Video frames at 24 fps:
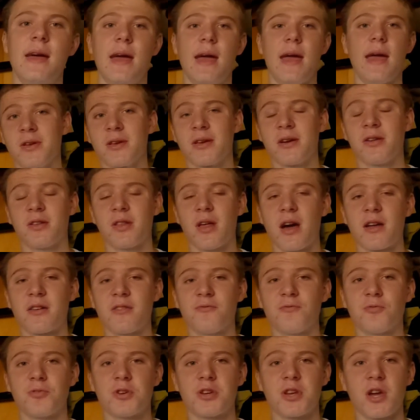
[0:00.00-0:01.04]
doing a lot
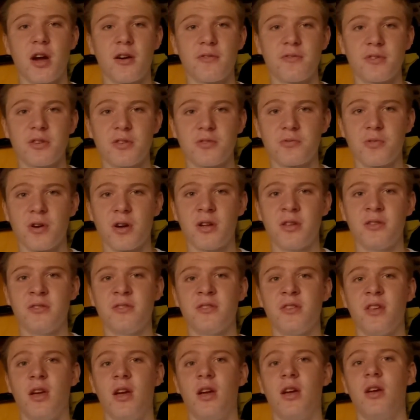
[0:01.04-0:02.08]
of recovery
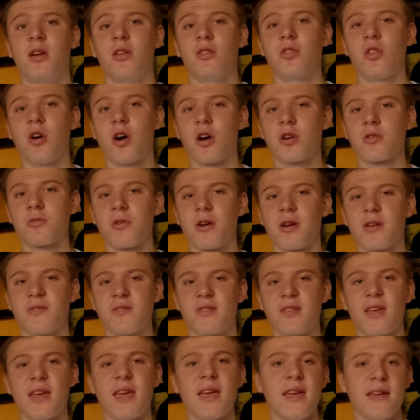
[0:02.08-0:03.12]
runs, long
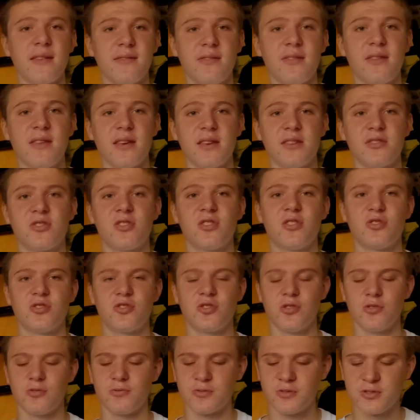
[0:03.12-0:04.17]
runs in this shoe.